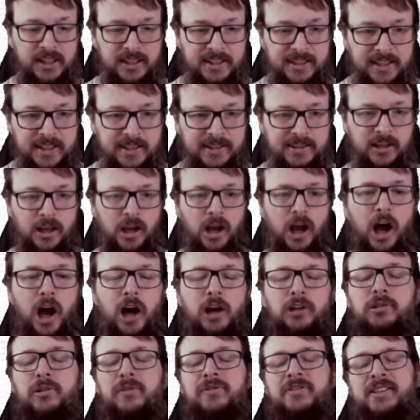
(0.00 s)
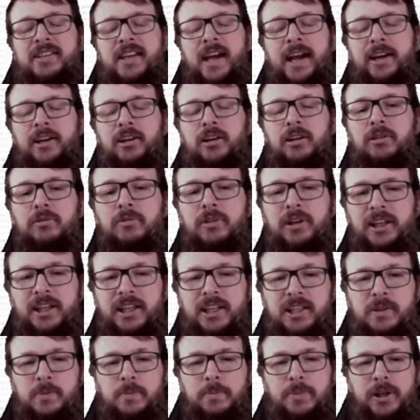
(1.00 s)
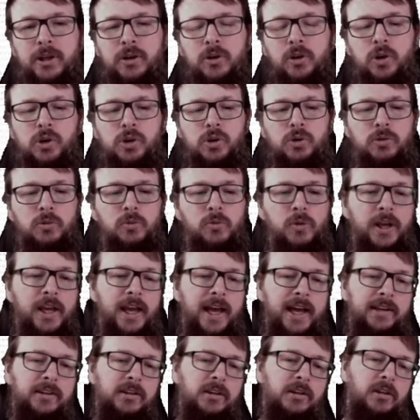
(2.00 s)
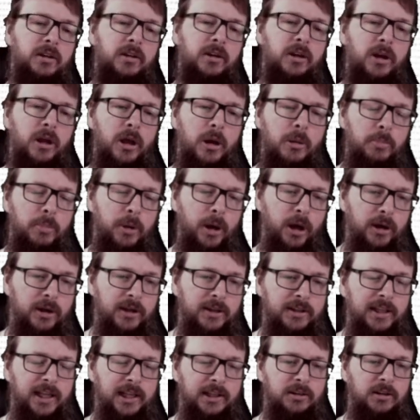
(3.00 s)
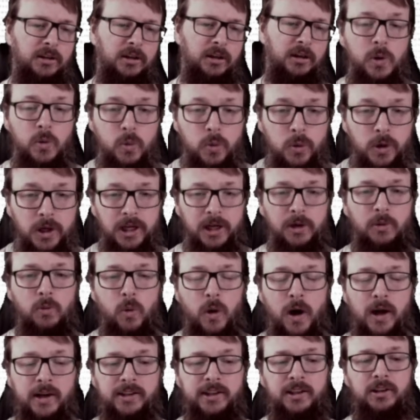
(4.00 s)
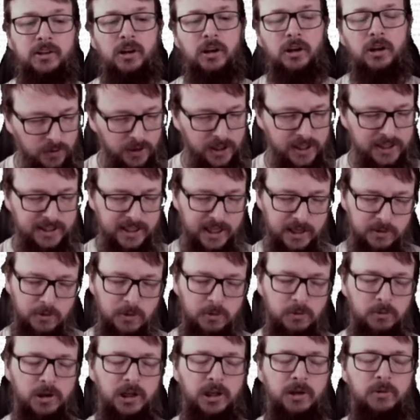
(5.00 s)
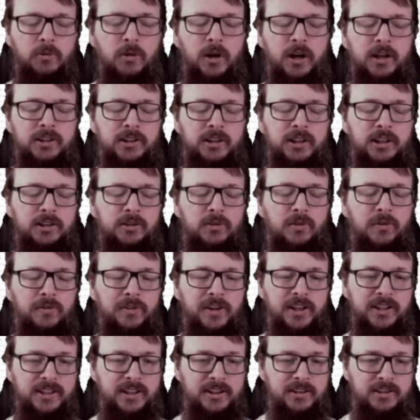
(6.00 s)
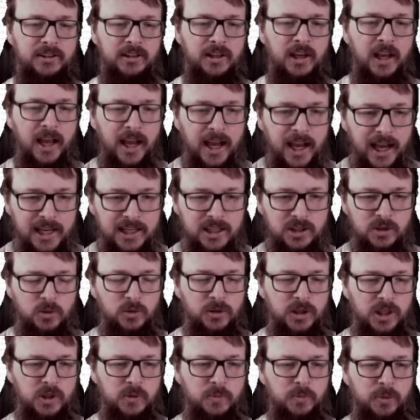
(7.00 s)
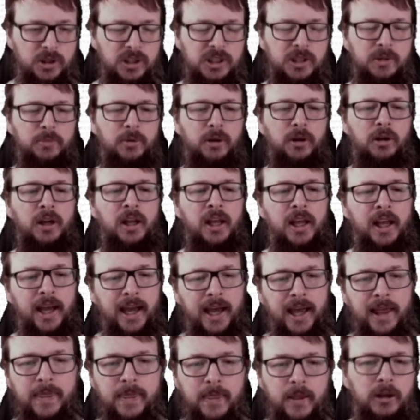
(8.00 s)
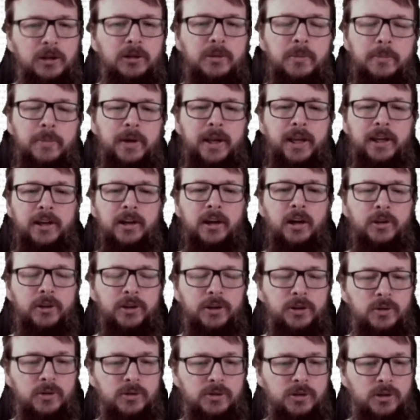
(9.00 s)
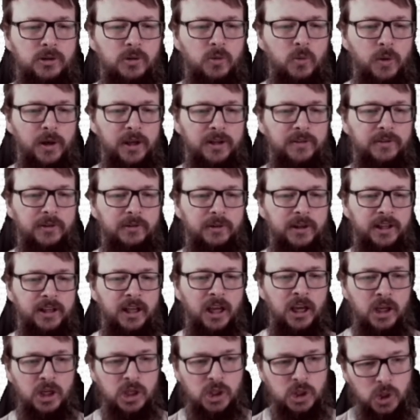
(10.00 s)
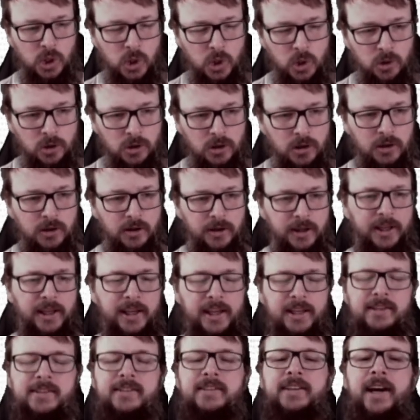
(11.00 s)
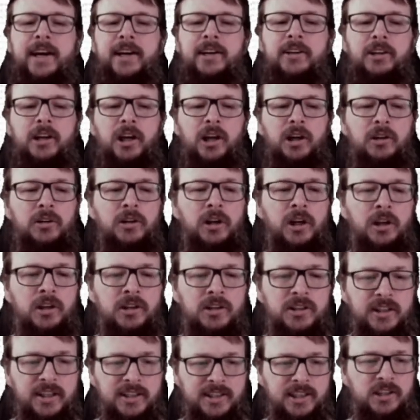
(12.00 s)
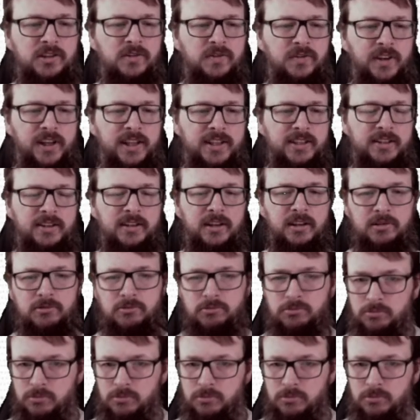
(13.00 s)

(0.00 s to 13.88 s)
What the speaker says: this is an out of cycle release because we had a bug that we really wanted to fix, and we really wanted to fix it as soon as possible and not make our user wait for it. So it's there now. This is fixed.